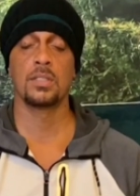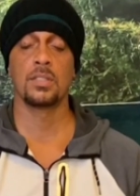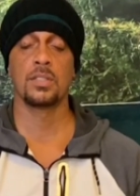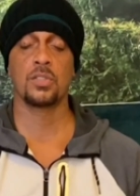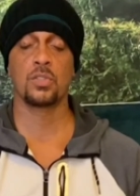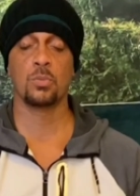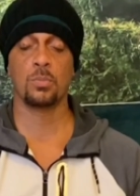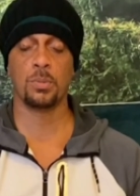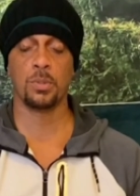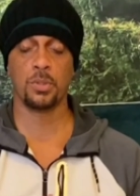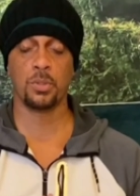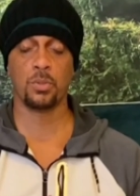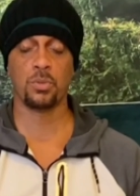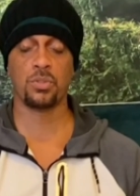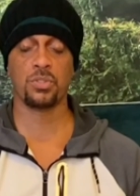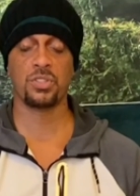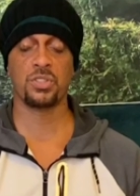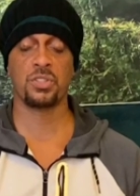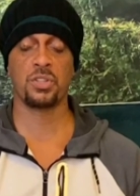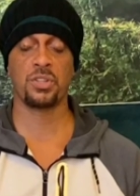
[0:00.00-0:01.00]
So put
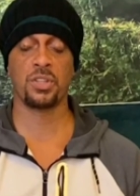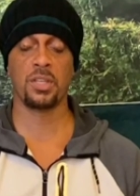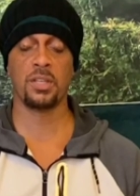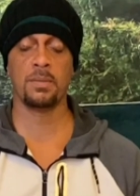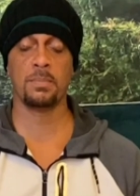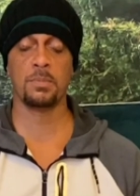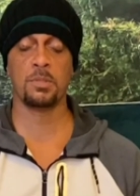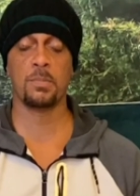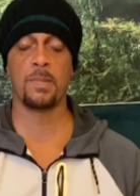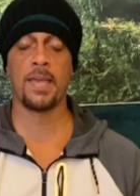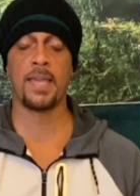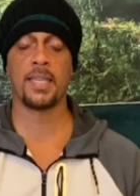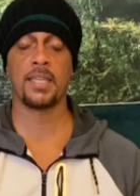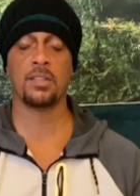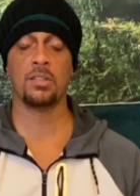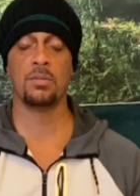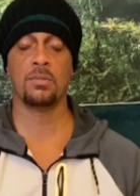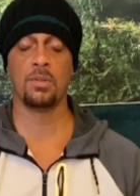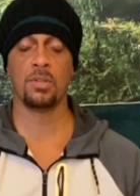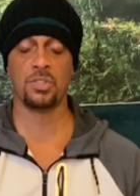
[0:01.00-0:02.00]
those thumbs back
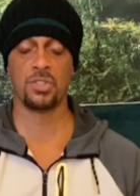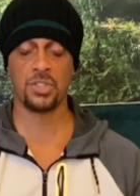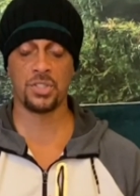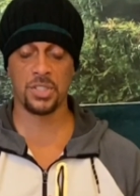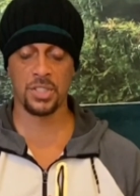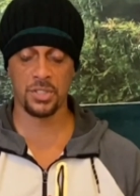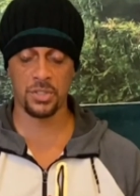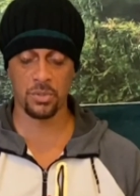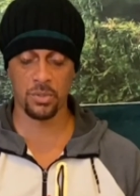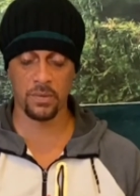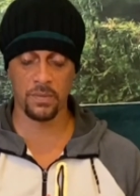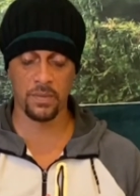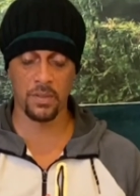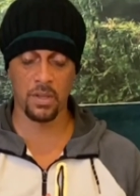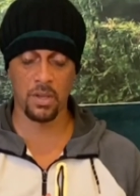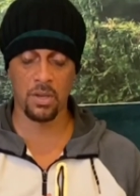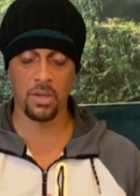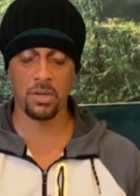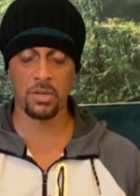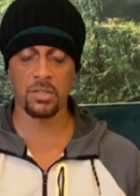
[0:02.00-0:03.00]
in the center of the
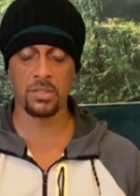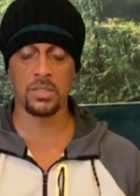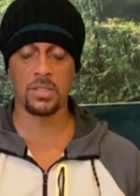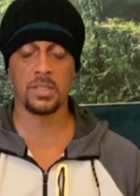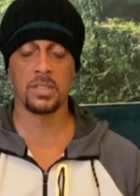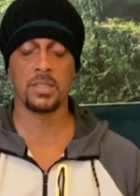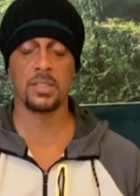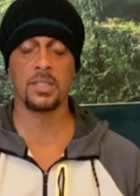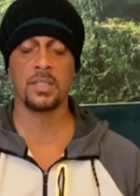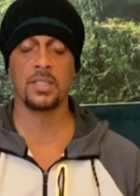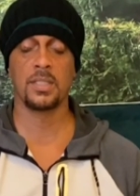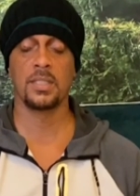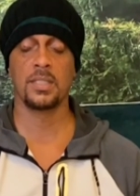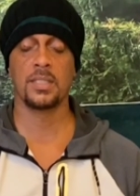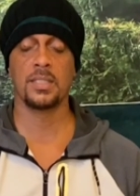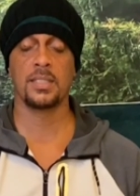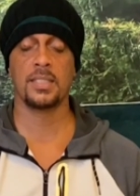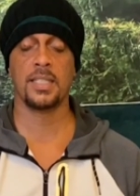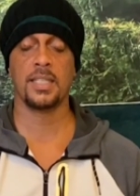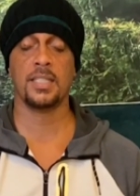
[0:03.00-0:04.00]
heart.
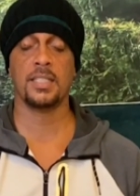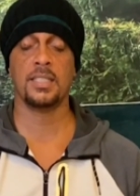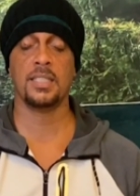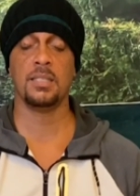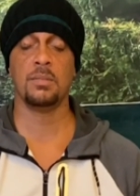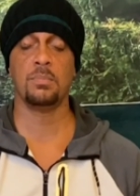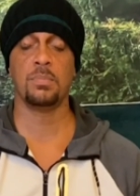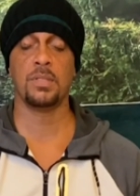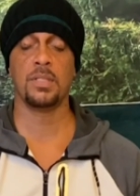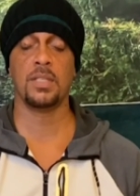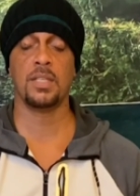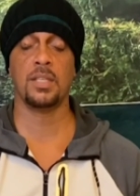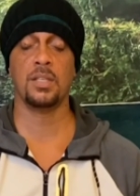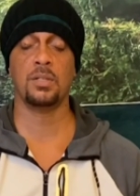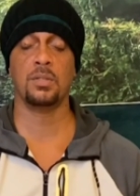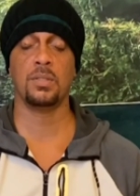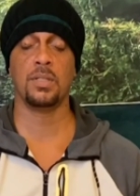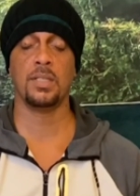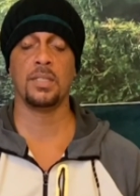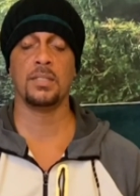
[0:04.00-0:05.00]
Take a deep
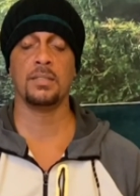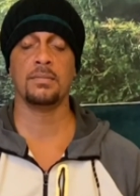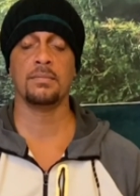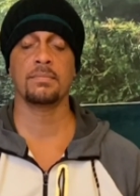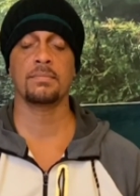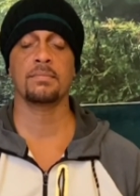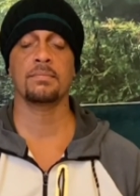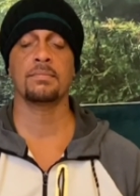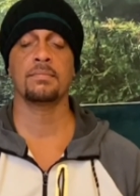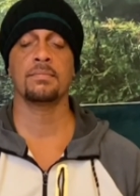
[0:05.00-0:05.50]
inhale in.